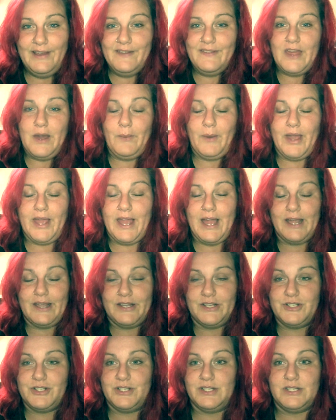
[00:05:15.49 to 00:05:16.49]
That way I
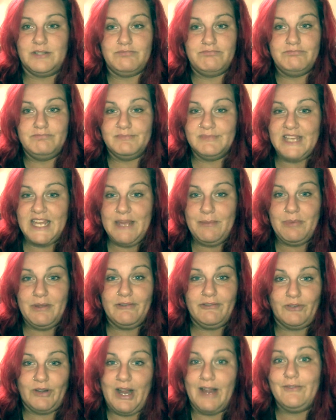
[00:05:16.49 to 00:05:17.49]
could just keep it
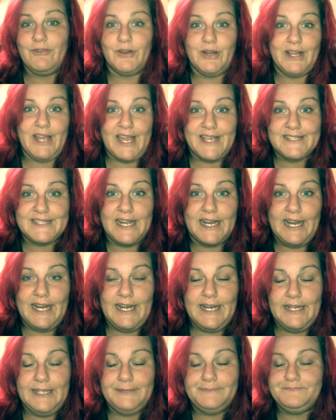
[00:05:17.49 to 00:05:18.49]
forever in case I
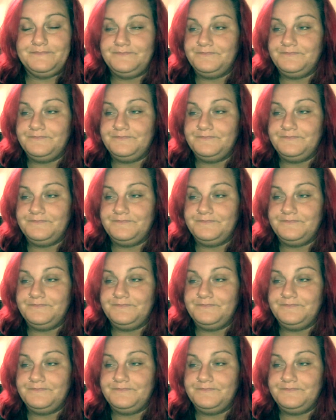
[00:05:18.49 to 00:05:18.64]
needed it.